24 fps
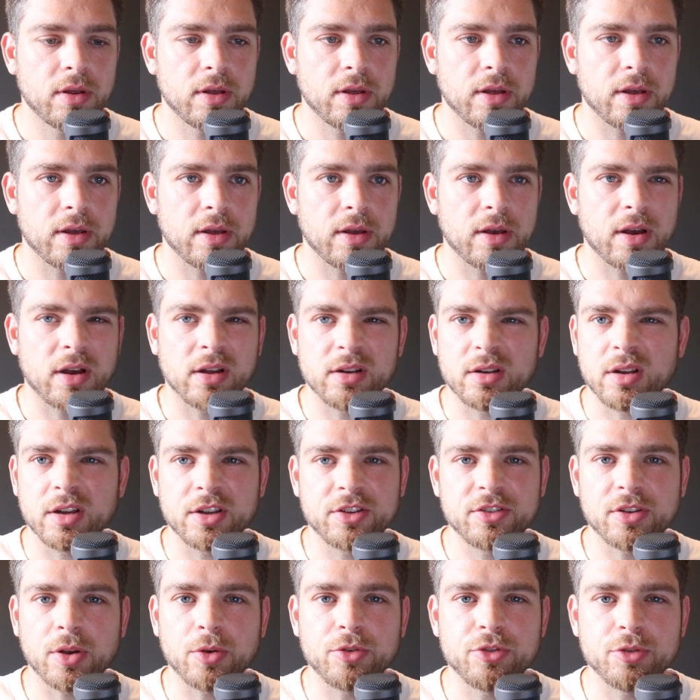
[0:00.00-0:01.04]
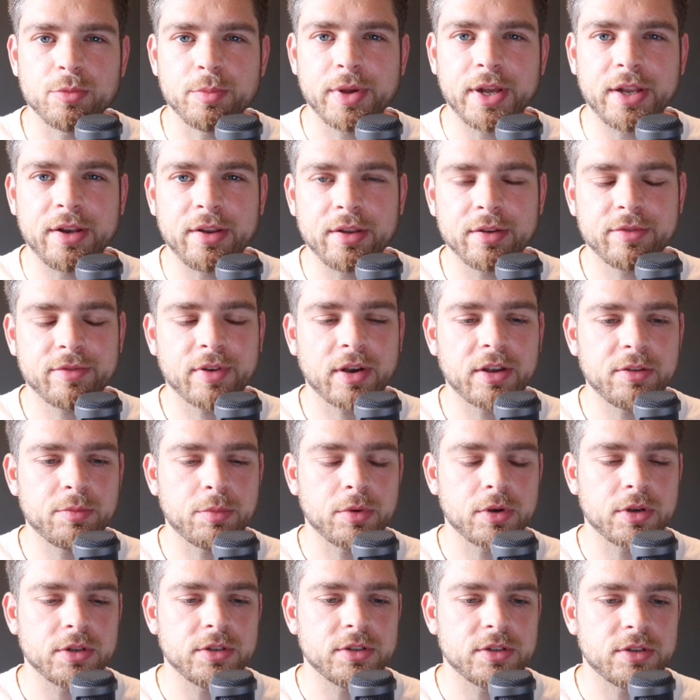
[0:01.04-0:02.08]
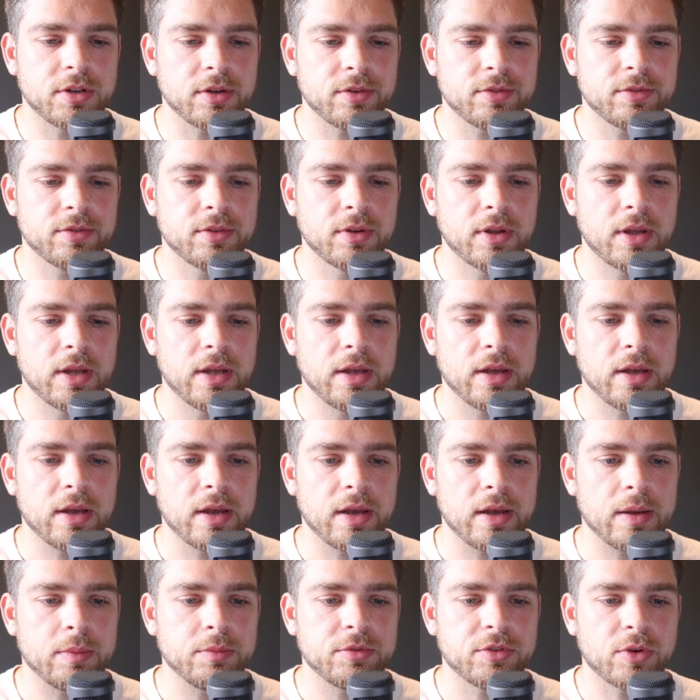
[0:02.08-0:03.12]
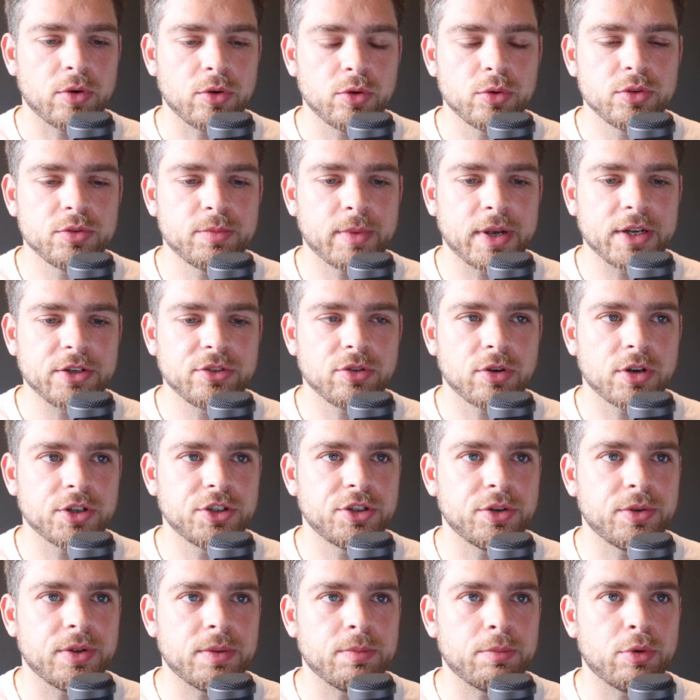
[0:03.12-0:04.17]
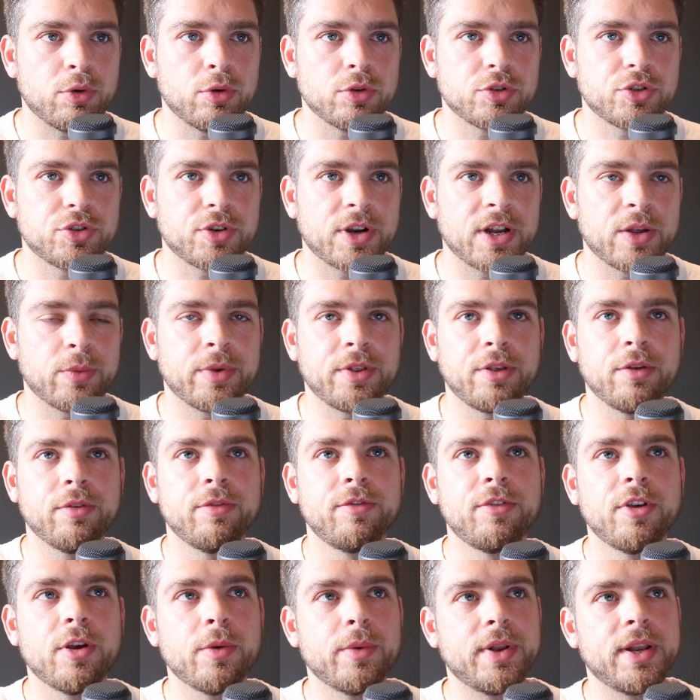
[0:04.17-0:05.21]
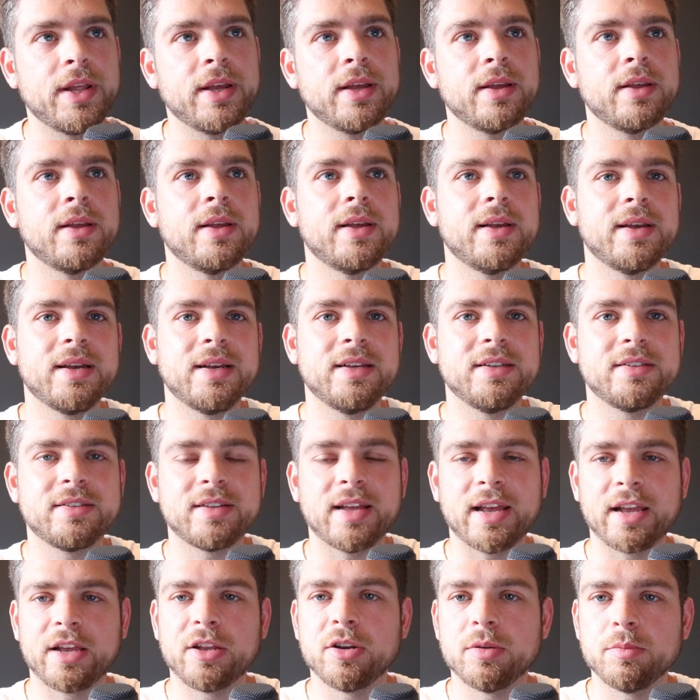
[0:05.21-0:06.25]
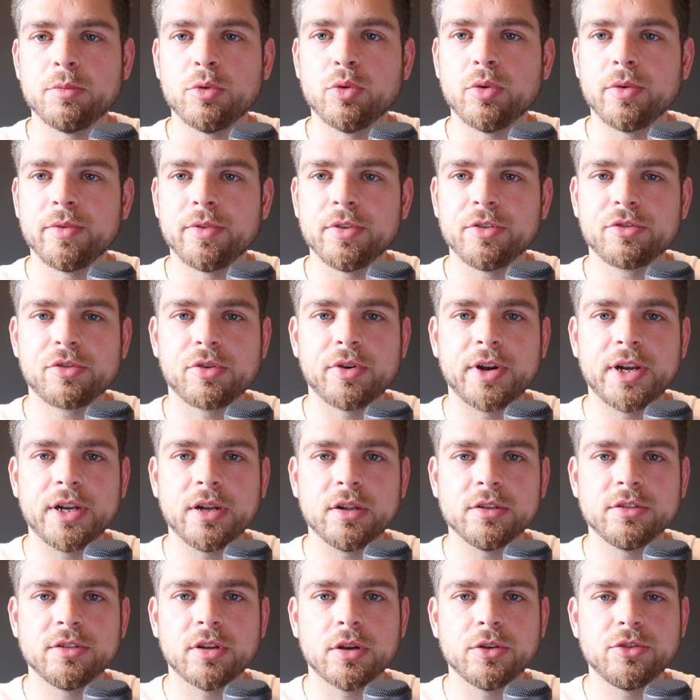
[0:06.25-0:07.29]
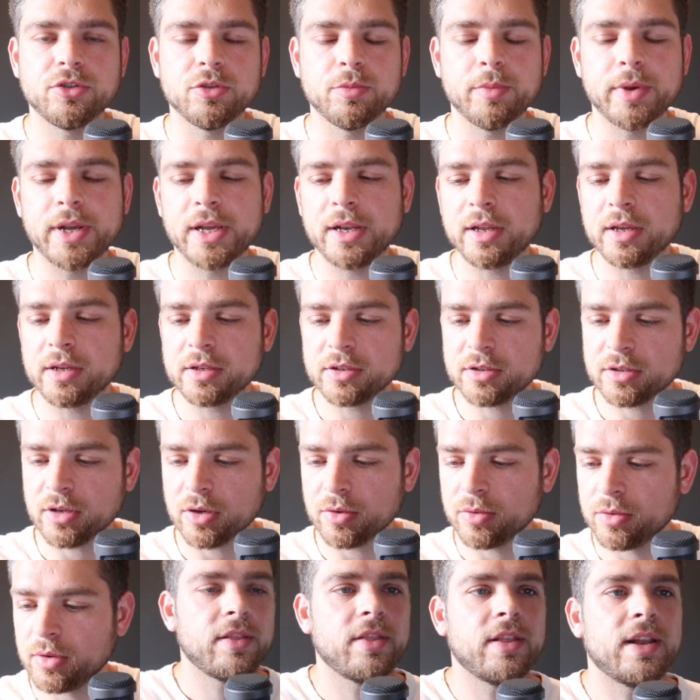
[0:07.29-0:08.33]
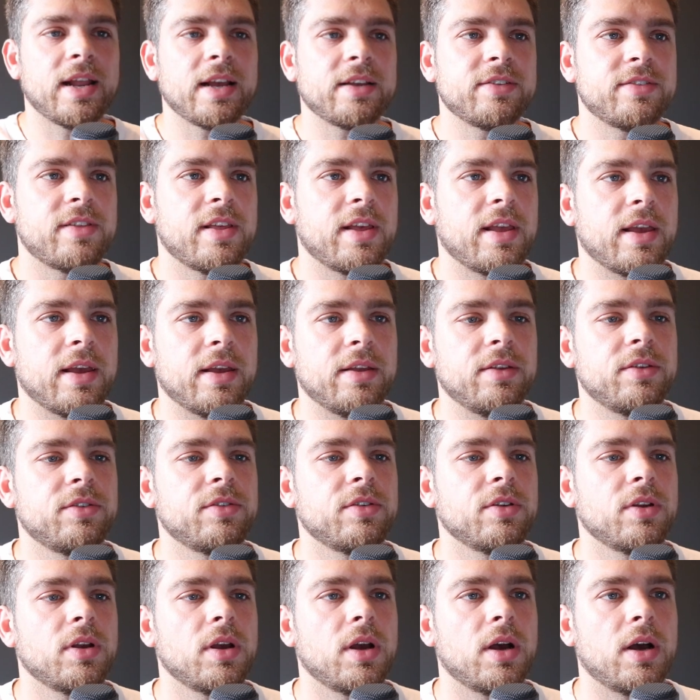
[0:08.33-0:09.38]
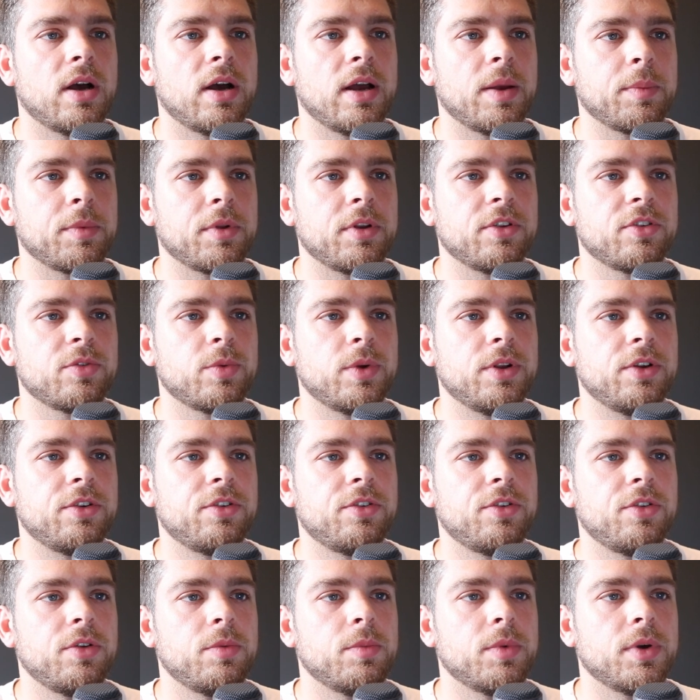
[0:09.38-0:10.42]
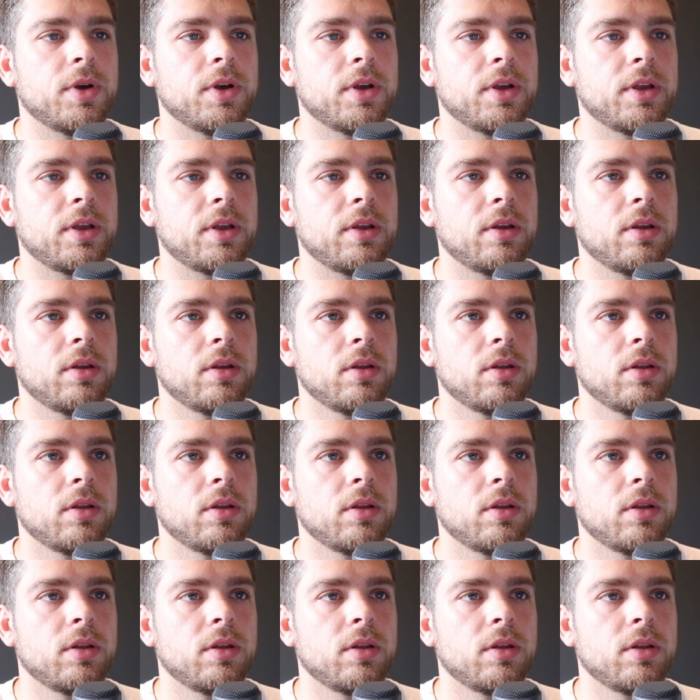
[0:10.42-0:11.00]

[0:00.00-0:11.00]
uh, unlike social media, Facebook and stuff. Um, so I always make sure I shoot in portrait. When you're viewing it, it's taking up more of the screen on social media. So the next thing is I'm going to switch to my